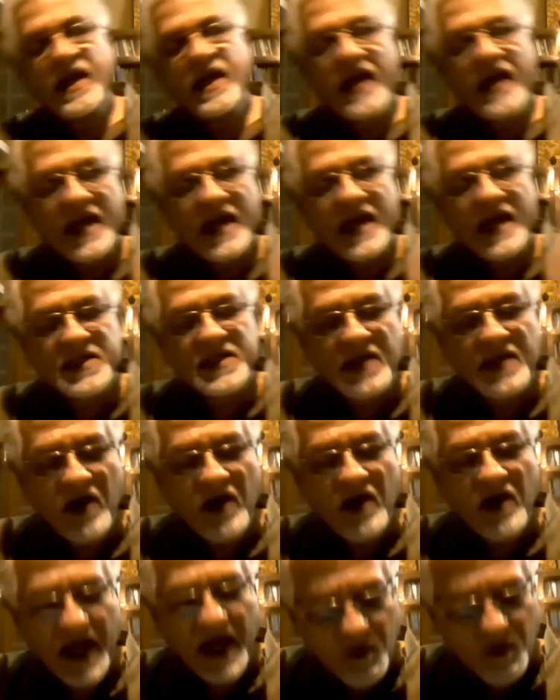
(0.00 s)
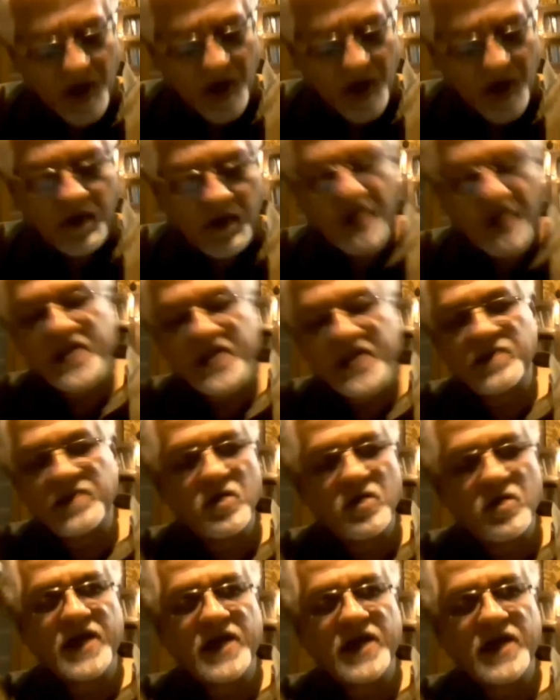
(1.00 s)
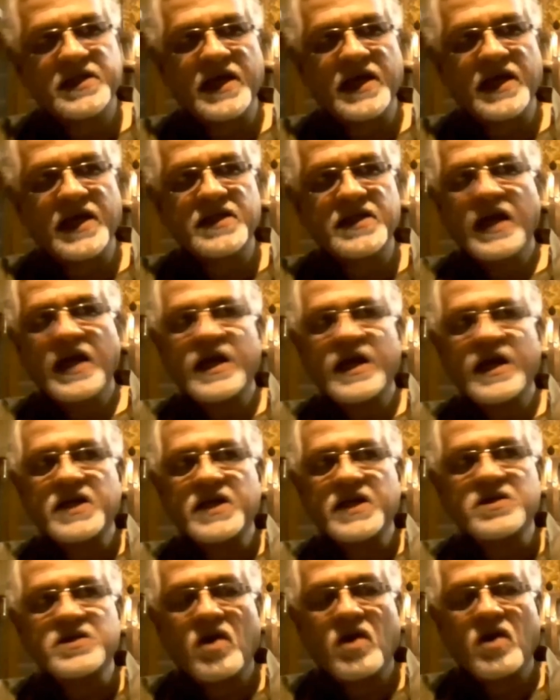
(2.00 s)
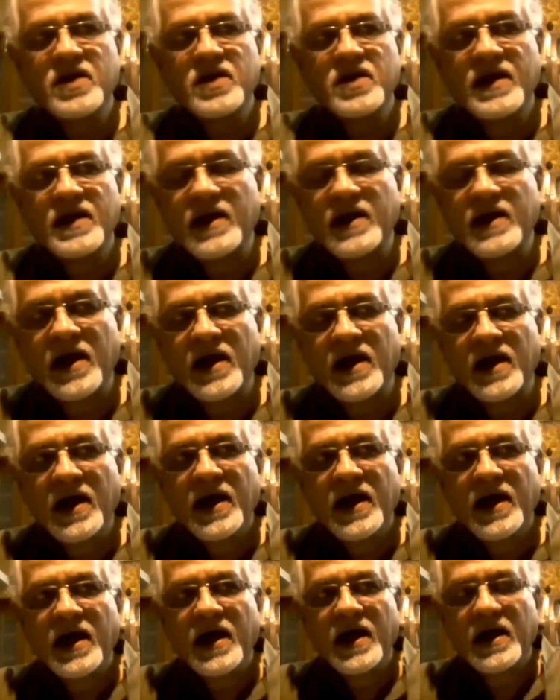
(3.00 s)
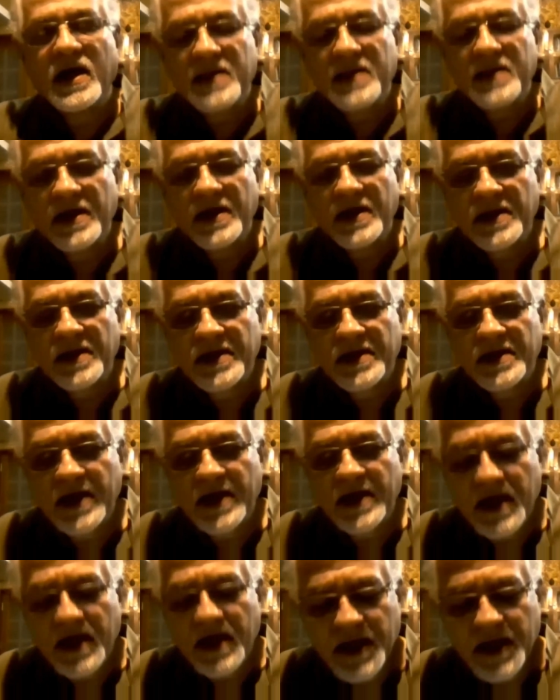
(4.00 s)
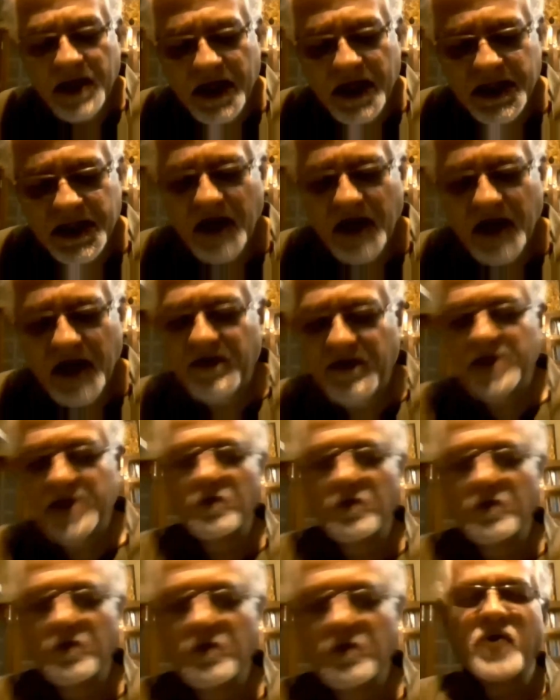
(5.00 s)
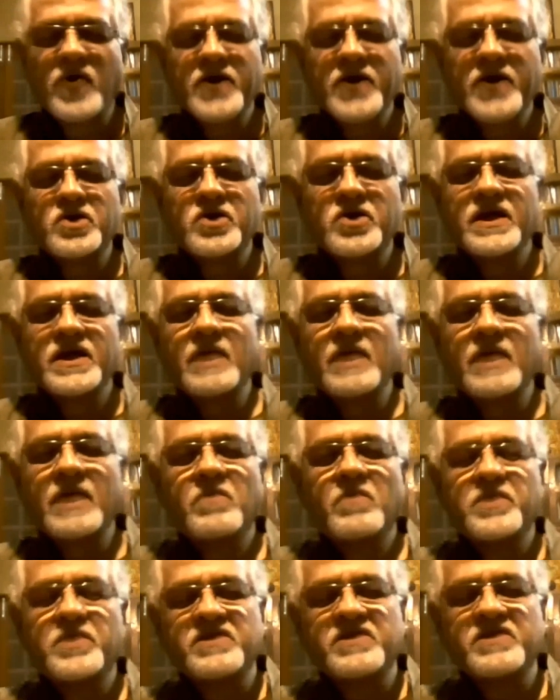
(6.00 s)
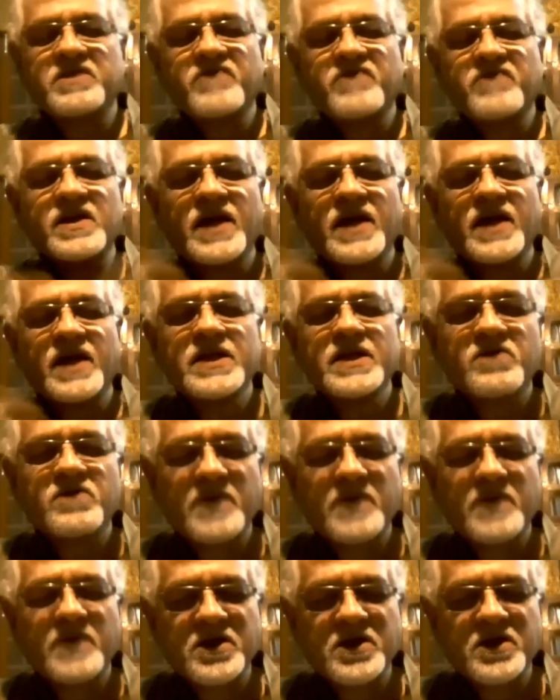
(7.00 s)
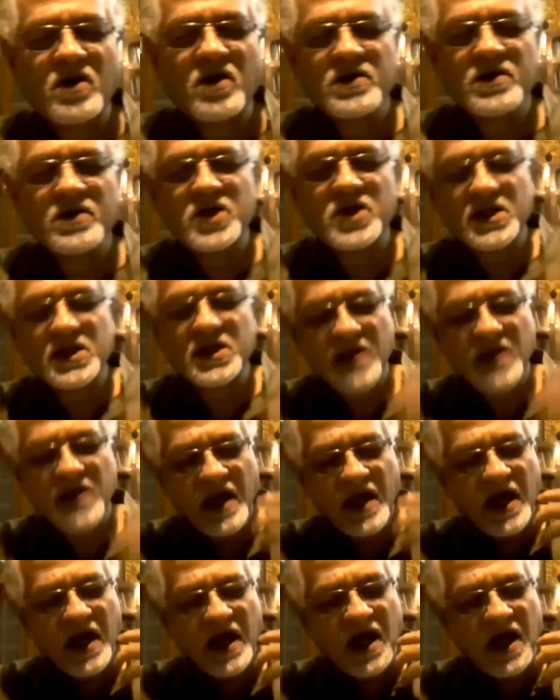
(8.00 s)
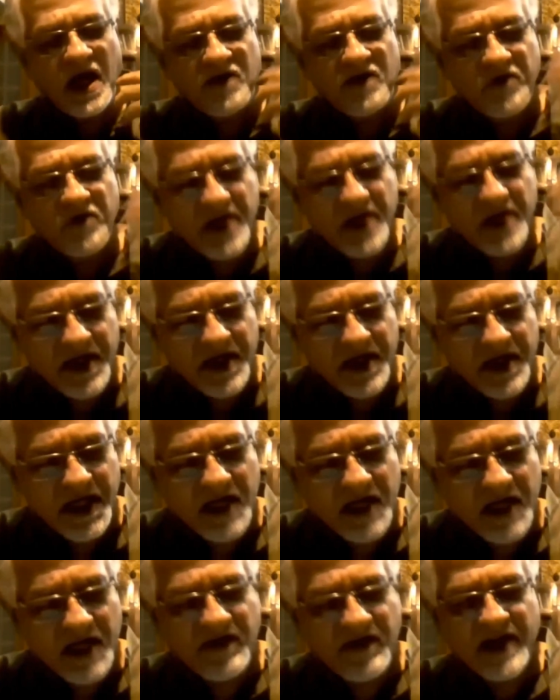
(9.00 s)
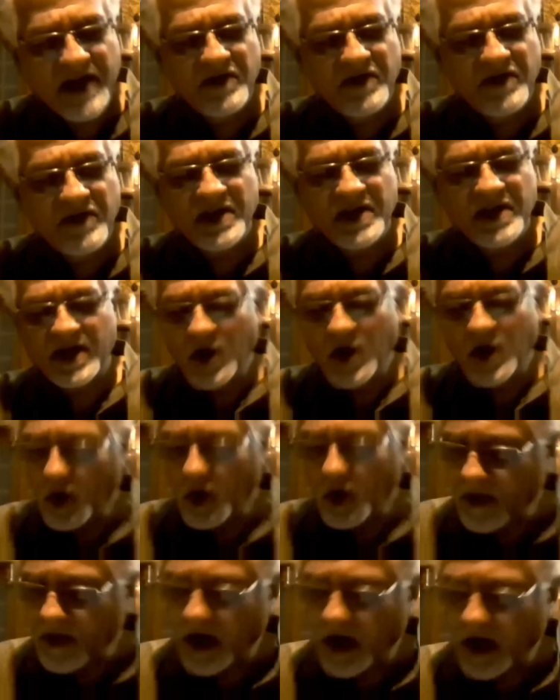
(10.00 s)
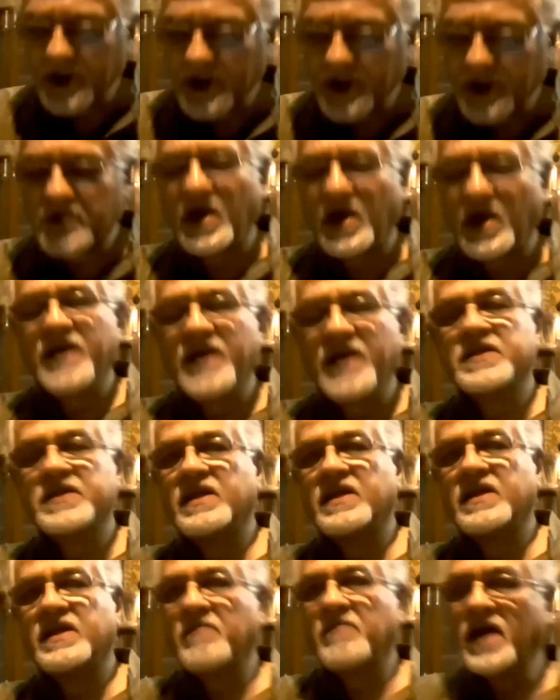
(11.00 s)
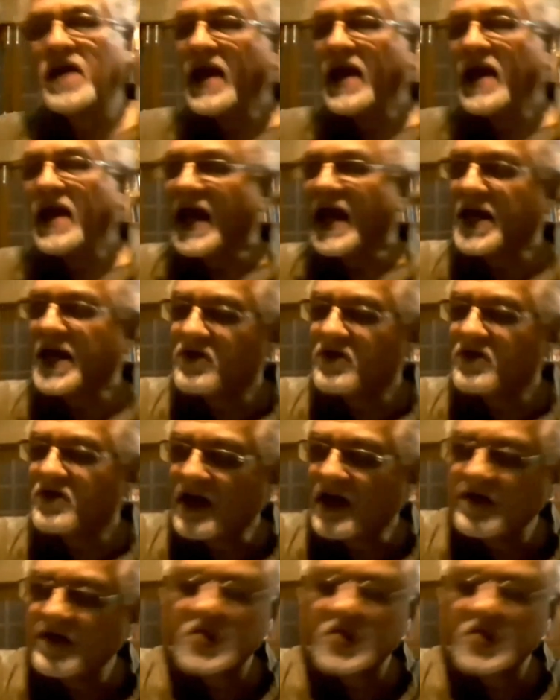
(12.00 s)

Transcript: As at one point in the book, it says, it is not the concern of this book to actually come up with different kinds of methodologies for the critique of Aravindan, who belongs to high cinema, and of I.V.